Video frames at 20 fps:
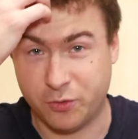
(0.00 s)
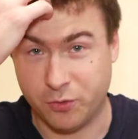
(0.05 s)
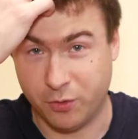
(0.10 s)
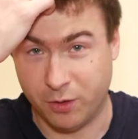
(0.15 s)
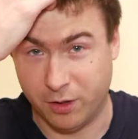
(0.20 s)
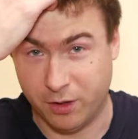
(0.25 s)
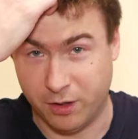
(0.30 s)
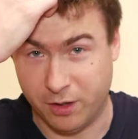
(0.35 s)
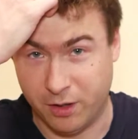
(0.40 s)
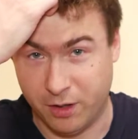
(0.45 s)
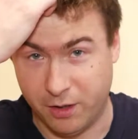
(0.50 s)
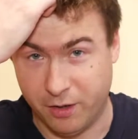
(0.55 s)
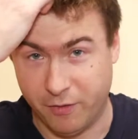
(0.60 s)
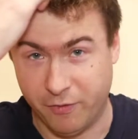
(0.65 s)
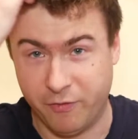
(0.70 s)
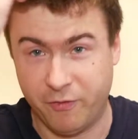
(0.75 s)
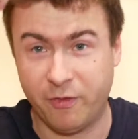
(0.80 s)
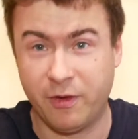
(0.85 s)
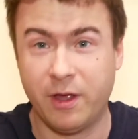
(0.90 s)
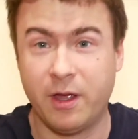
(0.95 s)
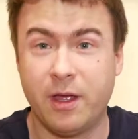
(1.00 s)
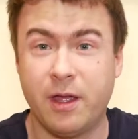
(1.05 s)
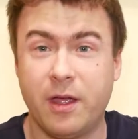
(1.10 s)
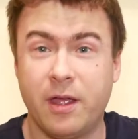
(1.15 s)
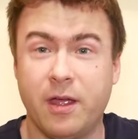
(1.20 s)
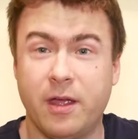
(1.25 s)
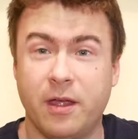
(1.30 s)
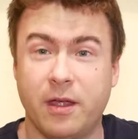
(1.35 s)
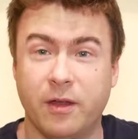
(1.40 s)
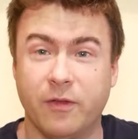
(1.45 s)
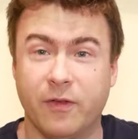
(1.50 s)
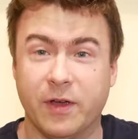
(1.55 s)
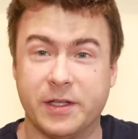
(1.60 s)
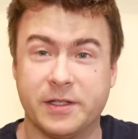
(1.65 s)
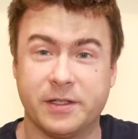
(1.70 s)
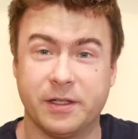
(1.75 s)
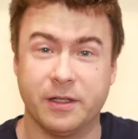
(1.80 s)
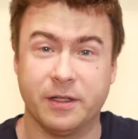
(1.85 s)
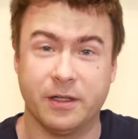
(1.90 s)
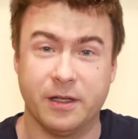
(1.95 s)
rule of
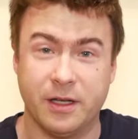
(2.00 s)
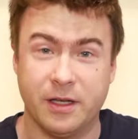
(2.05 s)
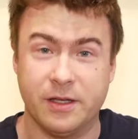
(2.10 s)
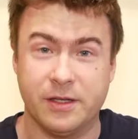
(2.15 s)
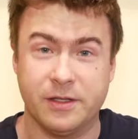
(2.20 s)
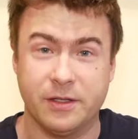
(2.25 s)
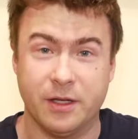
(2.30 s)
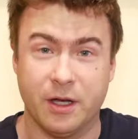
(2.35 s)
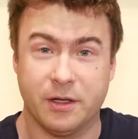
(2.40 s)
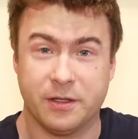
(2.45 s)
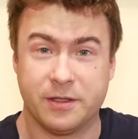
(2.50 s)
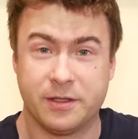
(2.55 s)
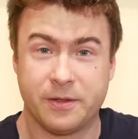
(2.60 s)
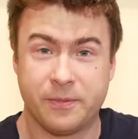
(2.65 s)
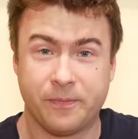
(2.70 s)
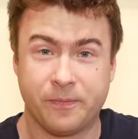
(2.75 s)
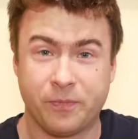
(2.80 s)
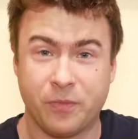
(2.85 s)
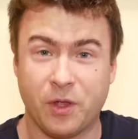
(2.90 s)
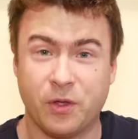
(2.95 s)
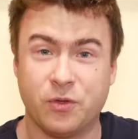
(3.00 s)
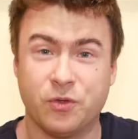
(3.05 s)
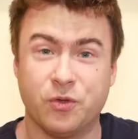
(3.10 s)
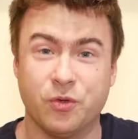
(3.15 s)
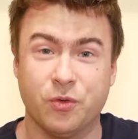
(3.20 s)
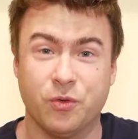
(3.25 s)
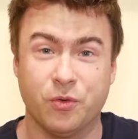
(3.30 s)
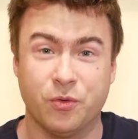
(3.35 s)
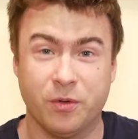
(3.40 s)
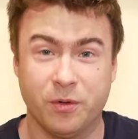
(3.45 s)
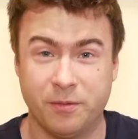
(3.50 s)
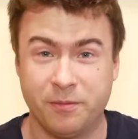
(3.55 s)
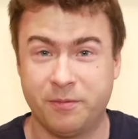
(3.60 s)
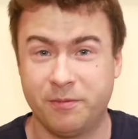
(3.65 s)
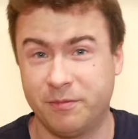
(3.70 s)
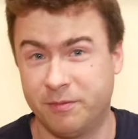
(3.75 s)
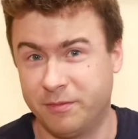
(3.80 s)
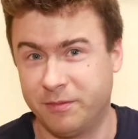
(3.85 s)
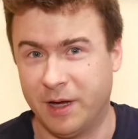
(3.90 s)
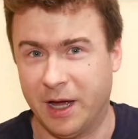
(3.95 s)
investing is not to
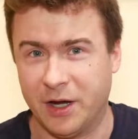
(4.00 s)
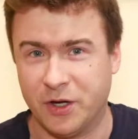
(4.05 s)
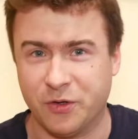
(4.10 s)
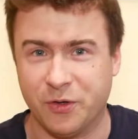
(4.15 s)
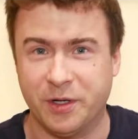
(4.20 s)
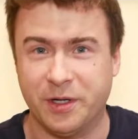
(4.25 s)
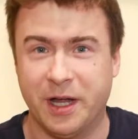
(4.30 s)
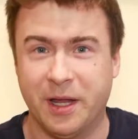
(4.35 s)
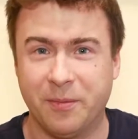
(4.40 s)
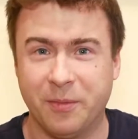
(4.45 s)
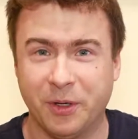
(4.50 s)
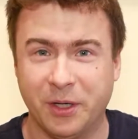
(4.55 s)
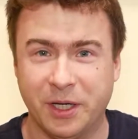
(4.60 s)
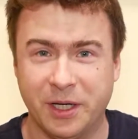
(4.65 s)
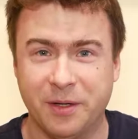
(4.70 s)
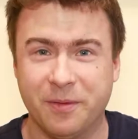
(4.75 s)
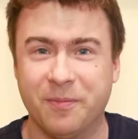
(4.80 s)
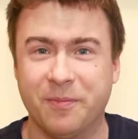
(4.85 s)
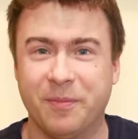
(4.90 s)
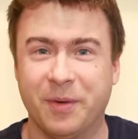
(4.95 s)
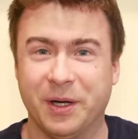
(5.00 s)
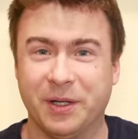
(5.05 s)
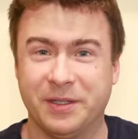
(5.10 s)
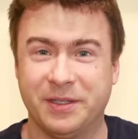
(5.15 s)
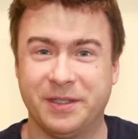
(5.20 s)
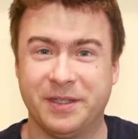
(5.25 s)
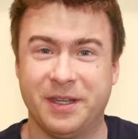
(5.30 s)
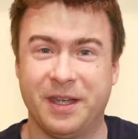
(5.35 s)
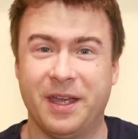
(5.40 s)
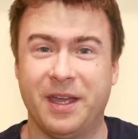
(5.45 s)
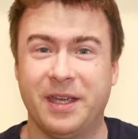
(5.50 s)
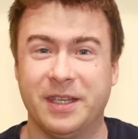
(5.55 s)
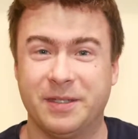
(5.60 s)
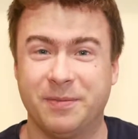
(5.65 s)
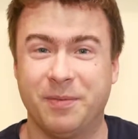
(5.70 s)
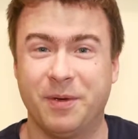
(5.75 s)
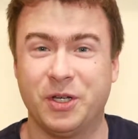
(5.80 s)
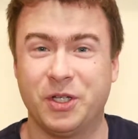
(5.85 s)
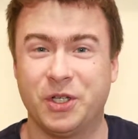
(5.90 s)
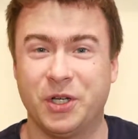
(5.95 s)
actually gain money, but
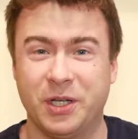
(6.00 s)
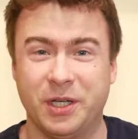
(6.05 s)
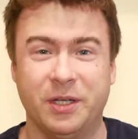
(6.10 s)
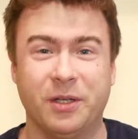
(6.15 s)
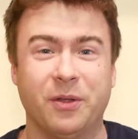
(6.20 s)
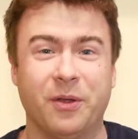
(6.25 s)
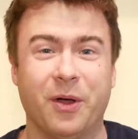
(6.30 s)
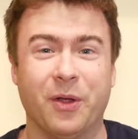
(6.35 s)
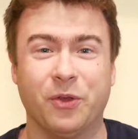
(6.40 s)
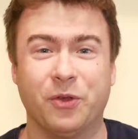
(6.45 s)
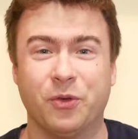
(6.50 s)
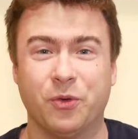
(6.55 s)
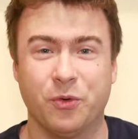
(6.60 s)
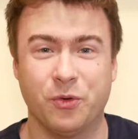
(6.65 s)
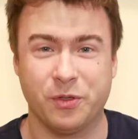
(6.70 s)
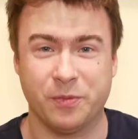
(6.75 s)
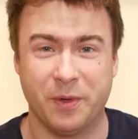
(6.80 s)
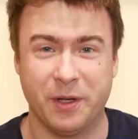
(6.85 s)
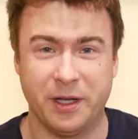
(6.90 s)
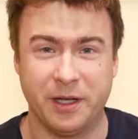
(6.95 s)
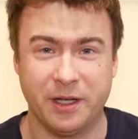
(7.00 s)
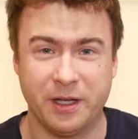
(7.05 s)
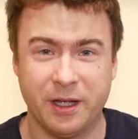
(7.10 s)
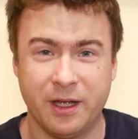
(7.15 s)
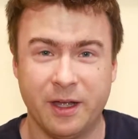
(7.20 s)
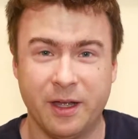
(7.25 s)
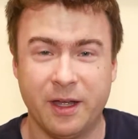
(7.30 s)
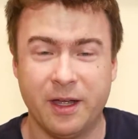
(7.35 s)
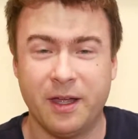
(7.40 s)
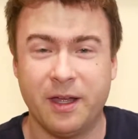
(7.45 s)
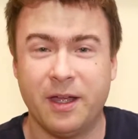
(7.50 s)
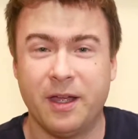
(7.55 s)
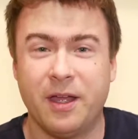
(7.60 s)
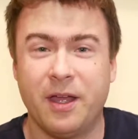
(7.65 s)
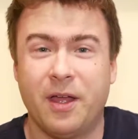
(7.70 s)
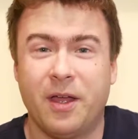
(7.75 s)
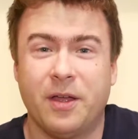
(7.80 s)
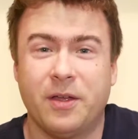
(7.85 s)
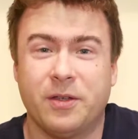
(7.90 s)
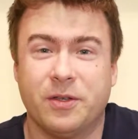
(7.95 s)
especially not to lose money.
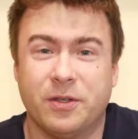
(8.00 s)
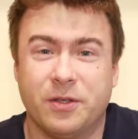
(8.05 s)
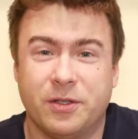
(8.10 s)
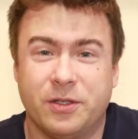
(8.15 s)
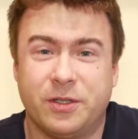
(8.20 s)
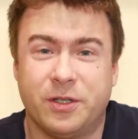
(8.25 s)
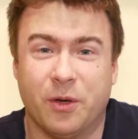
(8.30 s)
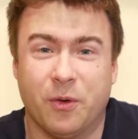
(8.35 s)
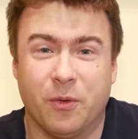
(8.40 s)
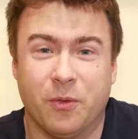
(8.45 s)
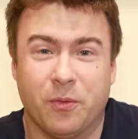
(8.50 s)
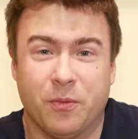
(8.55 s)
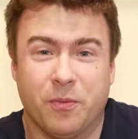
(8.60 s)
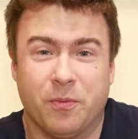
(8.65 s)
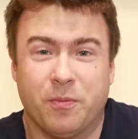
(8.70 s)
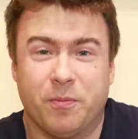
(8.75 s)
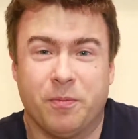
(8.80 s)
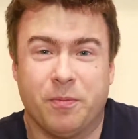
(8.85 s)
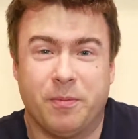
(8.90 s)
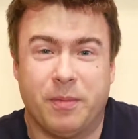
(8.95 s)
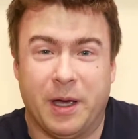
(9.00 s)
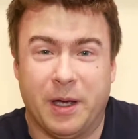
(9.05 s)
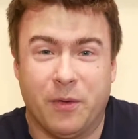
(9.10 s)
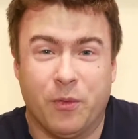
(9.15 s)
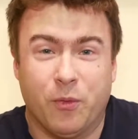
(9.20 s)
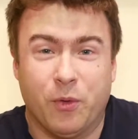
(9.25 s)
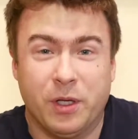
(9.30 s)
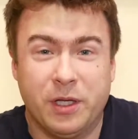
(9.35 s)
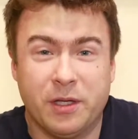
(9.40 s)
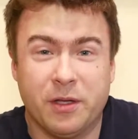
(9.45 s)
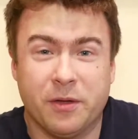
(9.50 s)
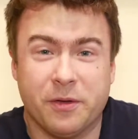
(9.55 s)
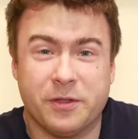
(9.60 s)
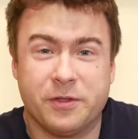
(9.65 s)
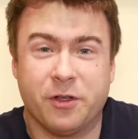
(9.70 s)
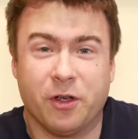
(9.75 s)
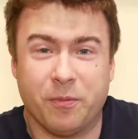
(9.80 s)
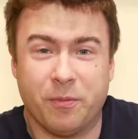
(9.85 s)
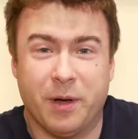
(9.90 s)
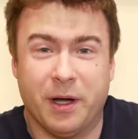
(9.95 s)
So by winning on the
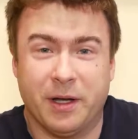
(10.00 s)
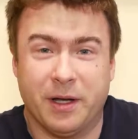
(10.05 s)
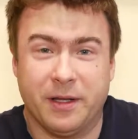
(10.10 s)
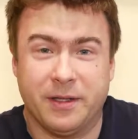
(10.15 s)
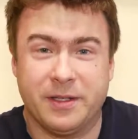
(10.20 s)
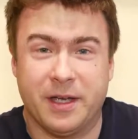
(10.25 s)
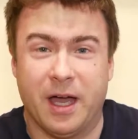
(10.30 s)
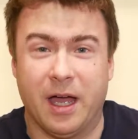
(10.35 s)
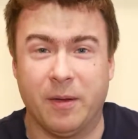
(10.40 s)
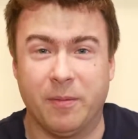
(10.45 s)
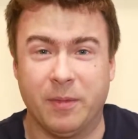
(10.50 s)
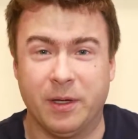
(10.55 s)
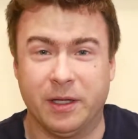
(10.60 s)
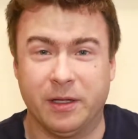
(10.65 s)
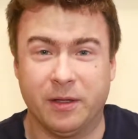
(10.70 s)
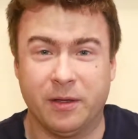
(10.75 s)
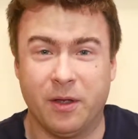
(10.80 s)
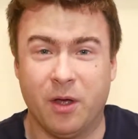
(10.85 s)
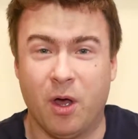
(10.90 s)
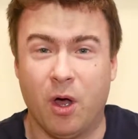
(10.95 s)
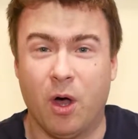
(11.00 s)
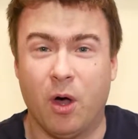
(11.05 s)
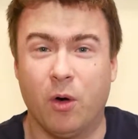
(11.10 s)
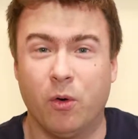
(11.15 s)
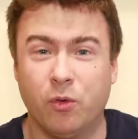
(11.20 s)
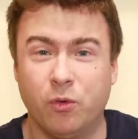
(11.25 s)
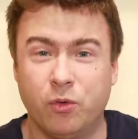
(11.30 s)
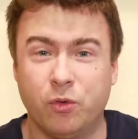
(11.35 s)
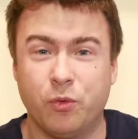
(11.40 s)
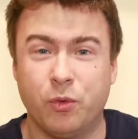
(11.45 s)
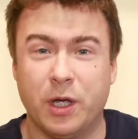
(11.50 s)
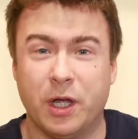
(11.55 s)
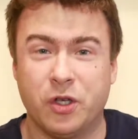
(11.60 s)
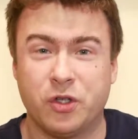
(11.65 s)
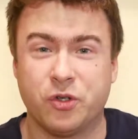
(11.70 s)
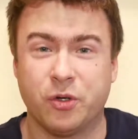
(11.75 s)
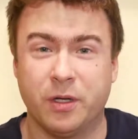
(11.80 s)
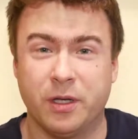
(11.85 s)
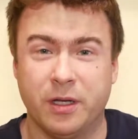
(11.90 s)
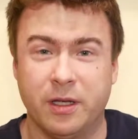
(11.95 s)
stock market, I mean, how do we
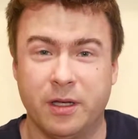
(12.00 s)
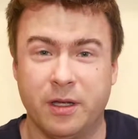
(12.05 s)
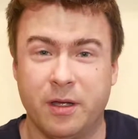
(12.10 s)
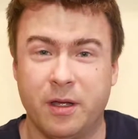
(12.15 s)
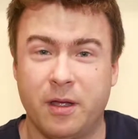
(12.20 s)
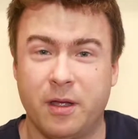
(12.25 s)
actually